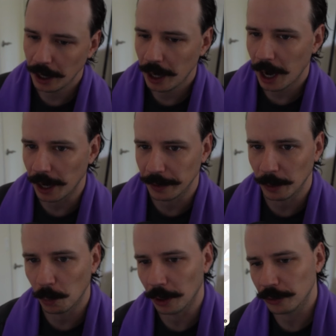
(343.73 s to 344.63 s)
I
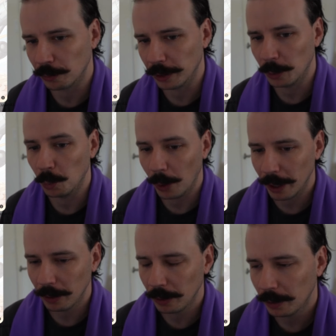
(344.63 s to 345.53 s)
think works really
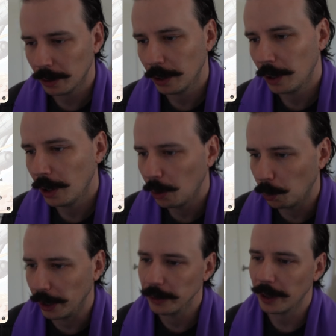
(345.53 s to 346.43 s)
well
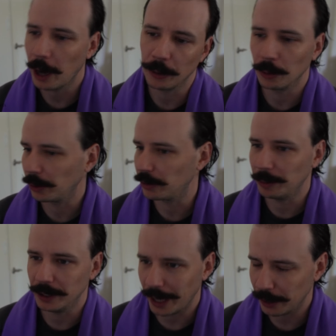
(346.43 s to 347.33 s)
with how you're going to
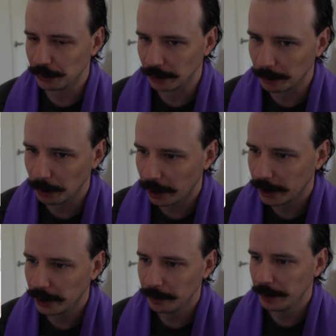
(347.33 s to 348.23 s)
be naturally playing him.